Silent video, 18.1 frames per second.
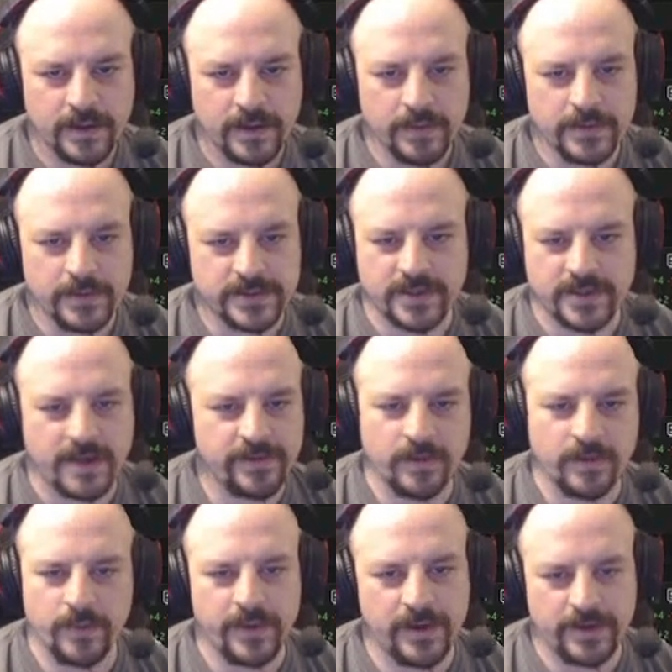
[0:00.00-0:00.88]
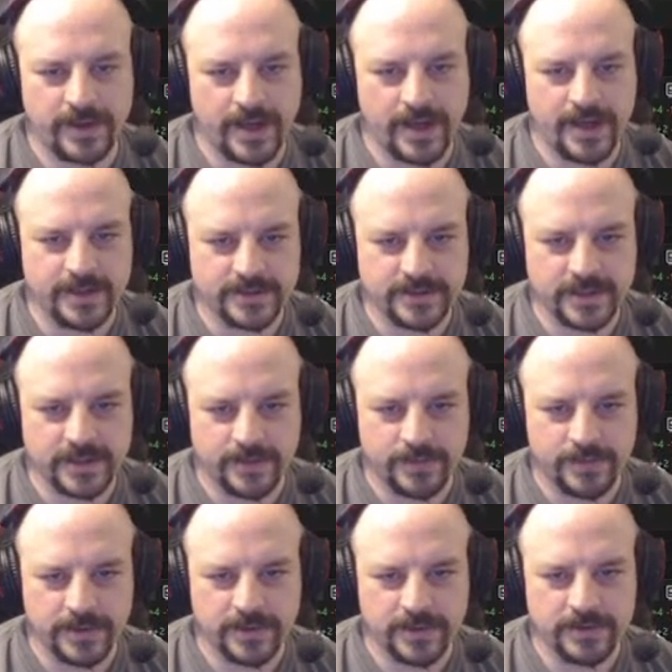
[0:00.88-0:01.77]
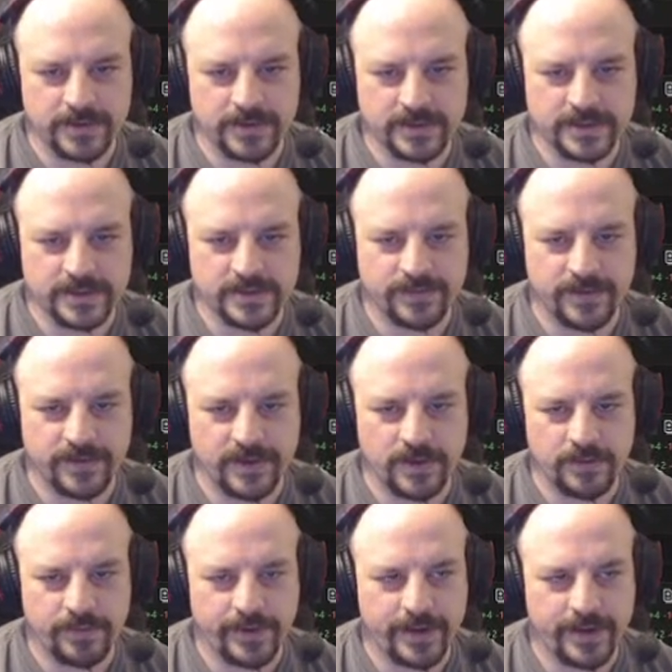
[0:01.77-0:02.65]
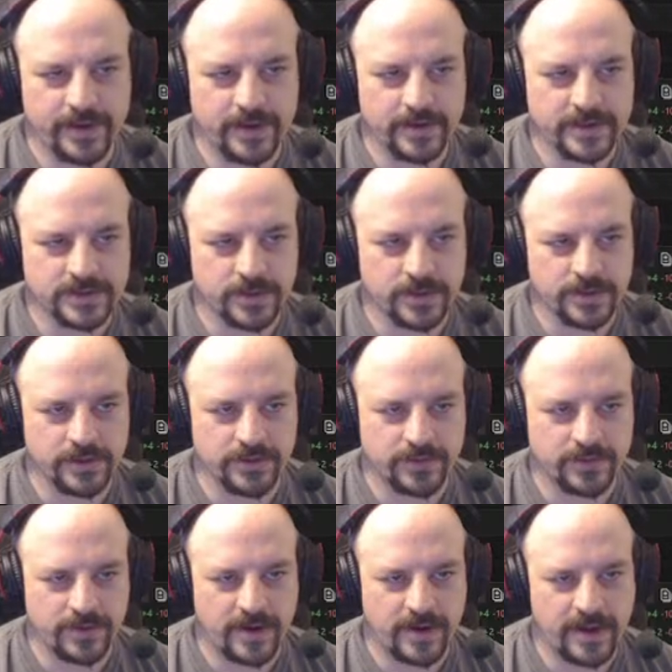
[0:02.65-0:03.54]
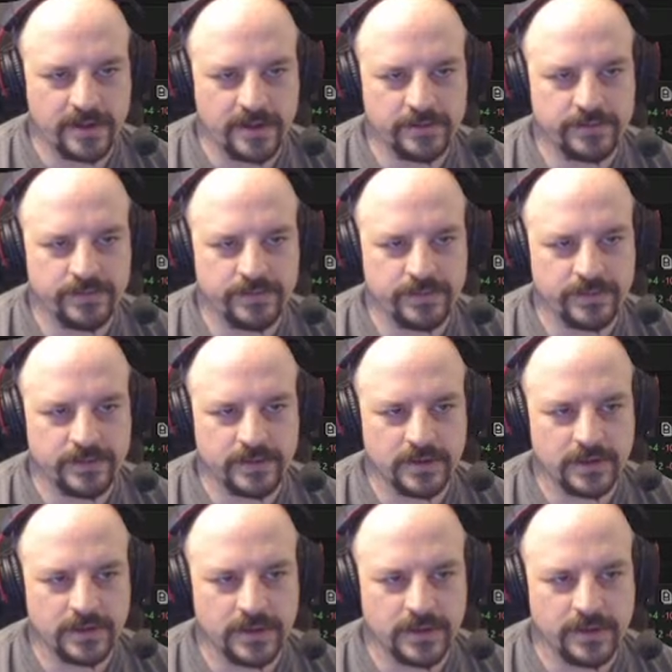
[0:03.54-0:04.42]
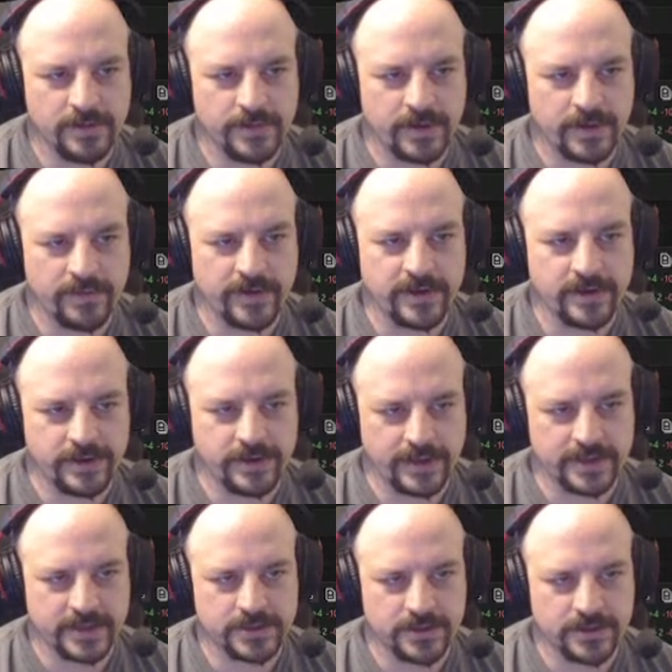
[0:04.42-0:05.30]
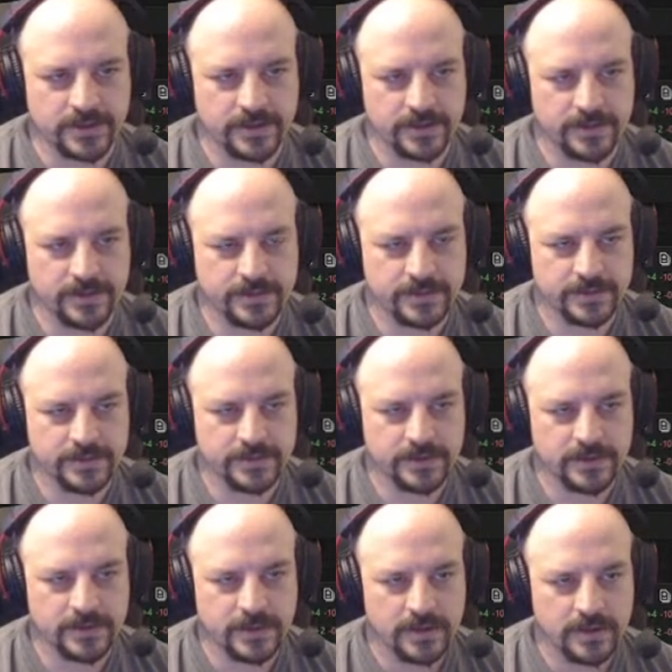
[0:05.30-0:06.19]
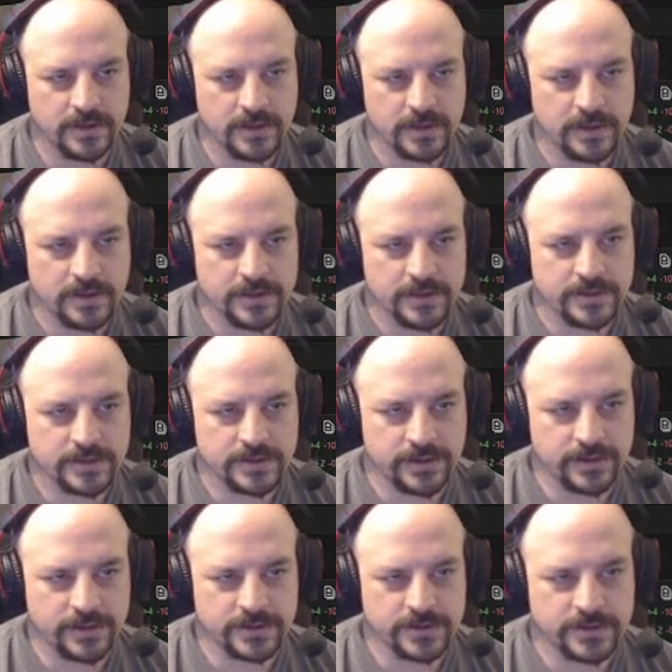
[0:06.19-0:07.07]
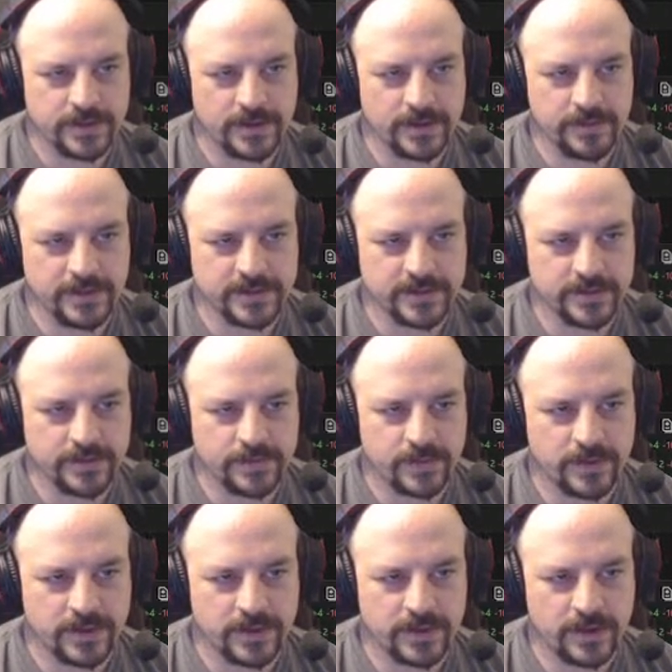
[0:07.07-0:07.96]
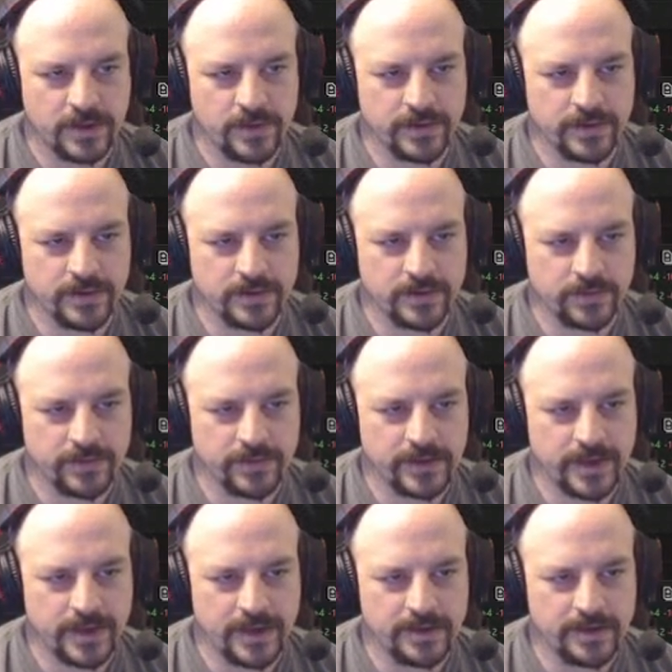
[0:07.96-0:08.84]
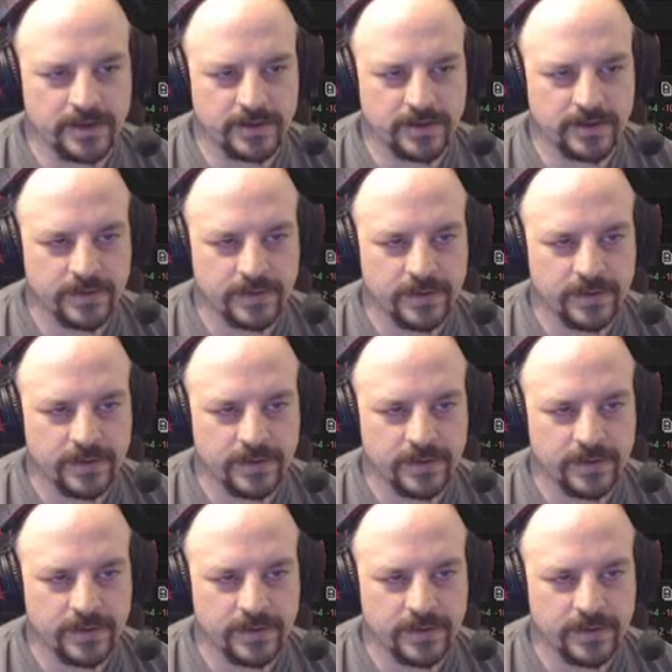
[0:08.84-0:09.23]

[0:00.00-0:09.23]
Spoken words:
which is kind of a weird concept, but this video player is going to drive a render texture. So you'll see what I mean. So we're going to go and create.